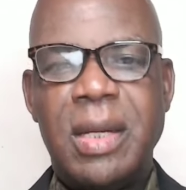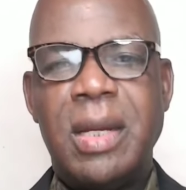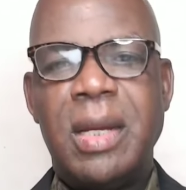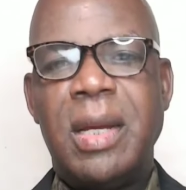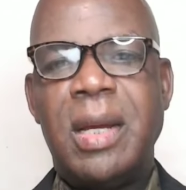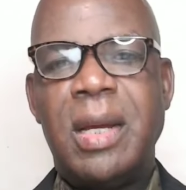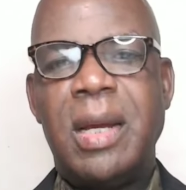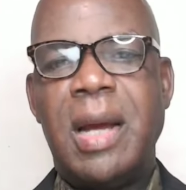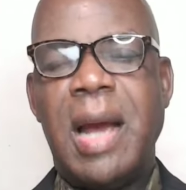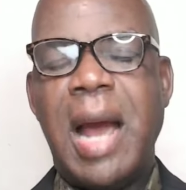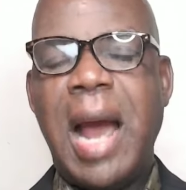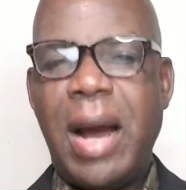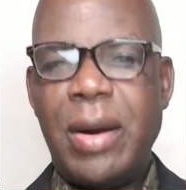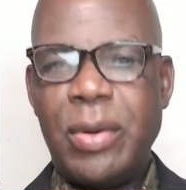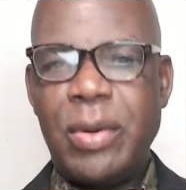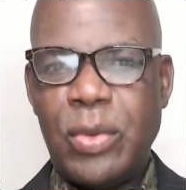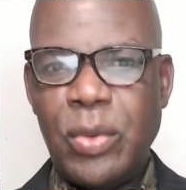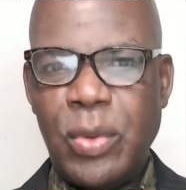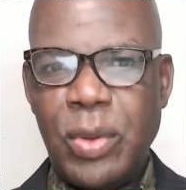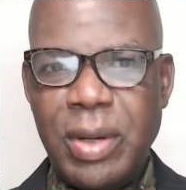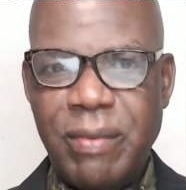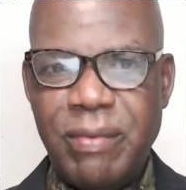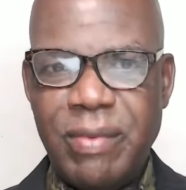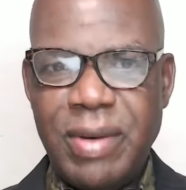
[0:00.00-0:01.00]
How to
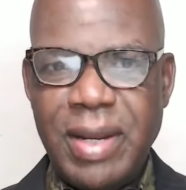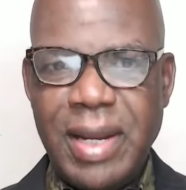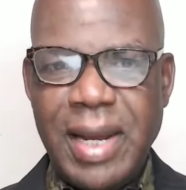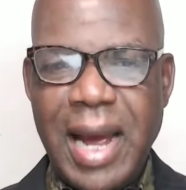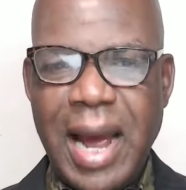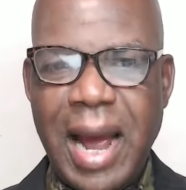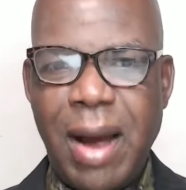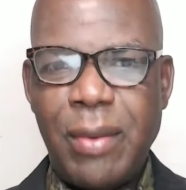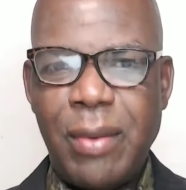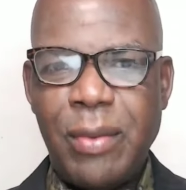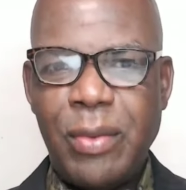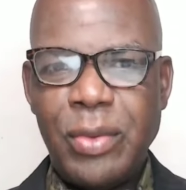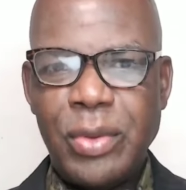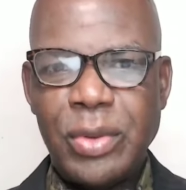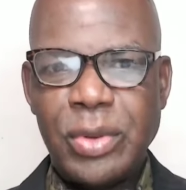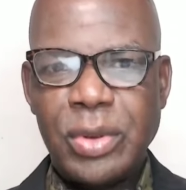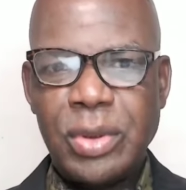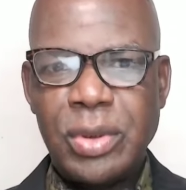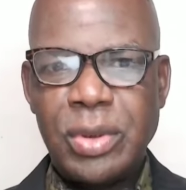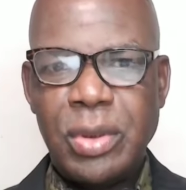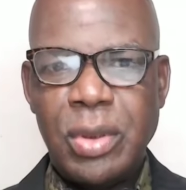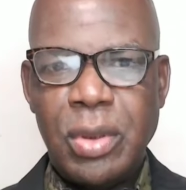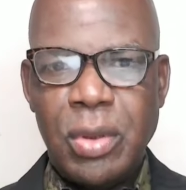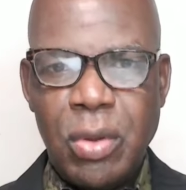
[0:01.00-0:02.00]
leave the house?
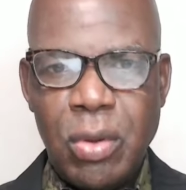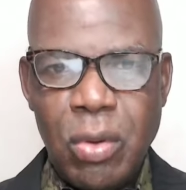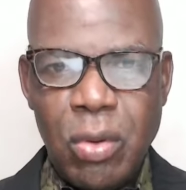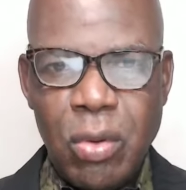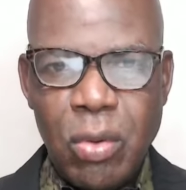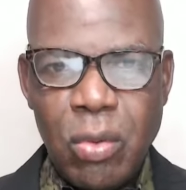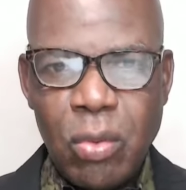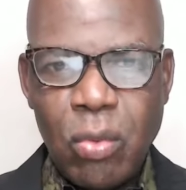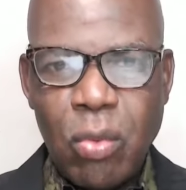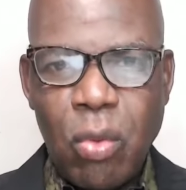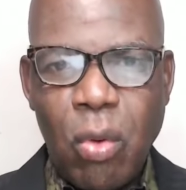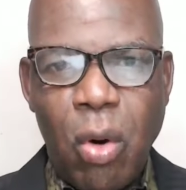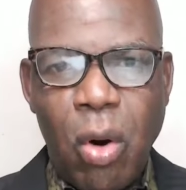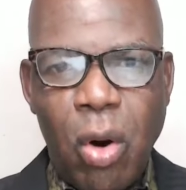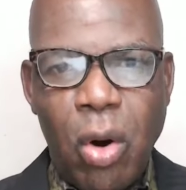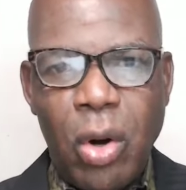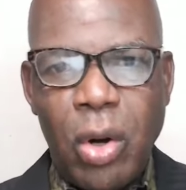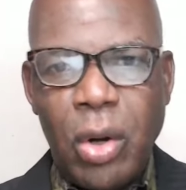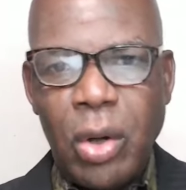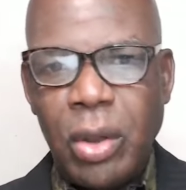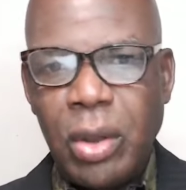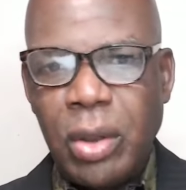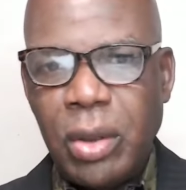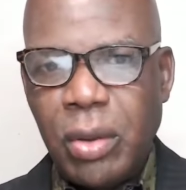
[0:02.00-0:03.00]

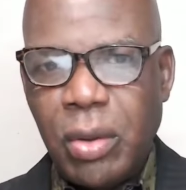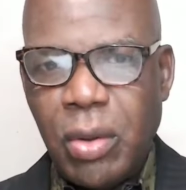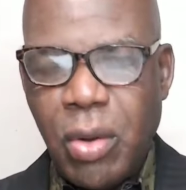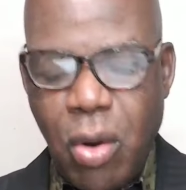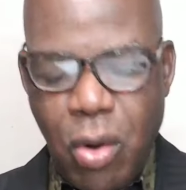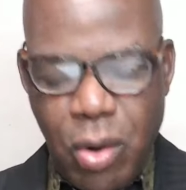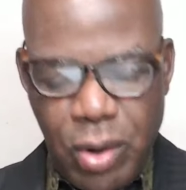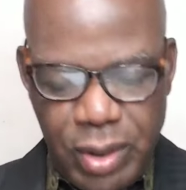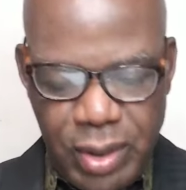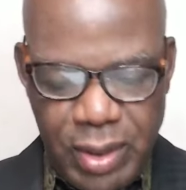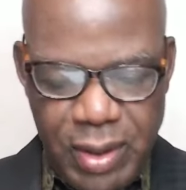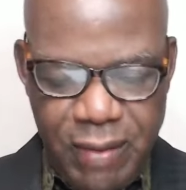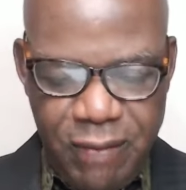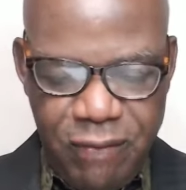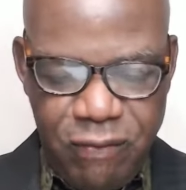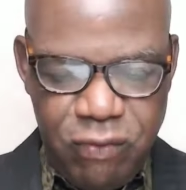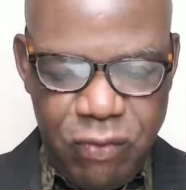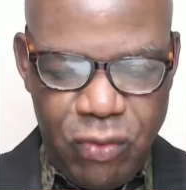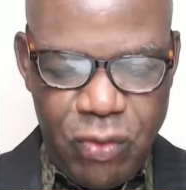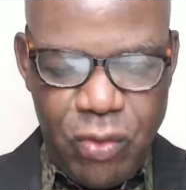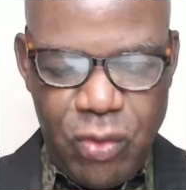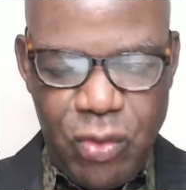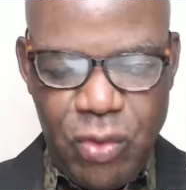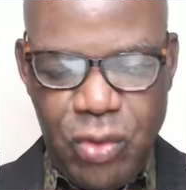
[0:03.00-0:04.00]
Crawl on the
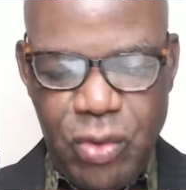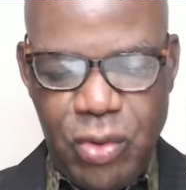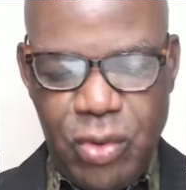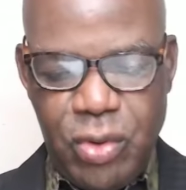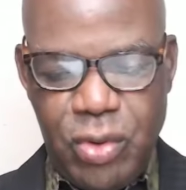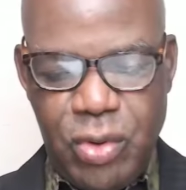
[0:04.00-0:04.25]
floor